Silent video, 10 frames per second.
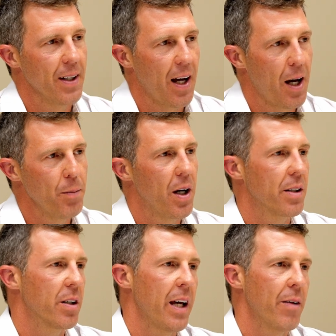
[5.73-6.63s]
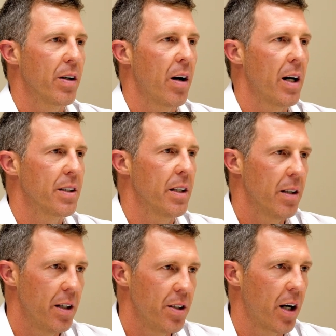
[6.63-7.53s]
I'm Dr. Kevin
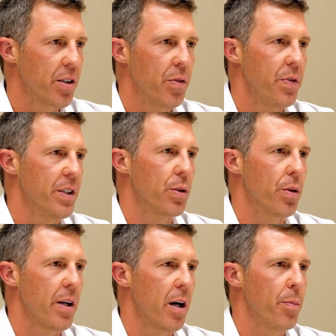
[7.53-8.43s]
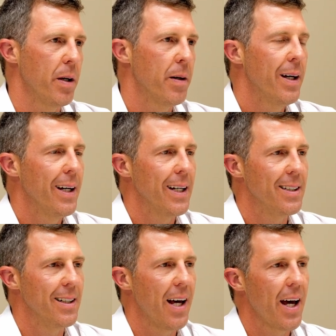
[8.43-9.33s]
Koska, a doctor of physical therapy, and
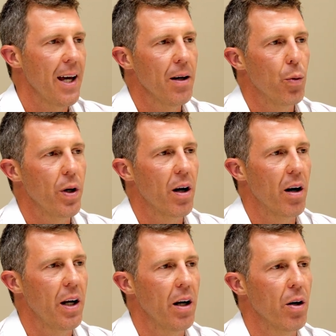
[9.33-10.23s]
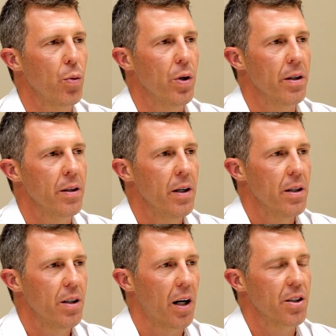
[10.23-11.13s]
today we are here with
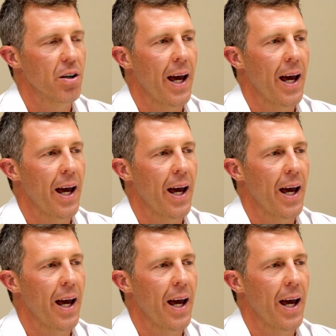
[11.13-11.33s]
Dr.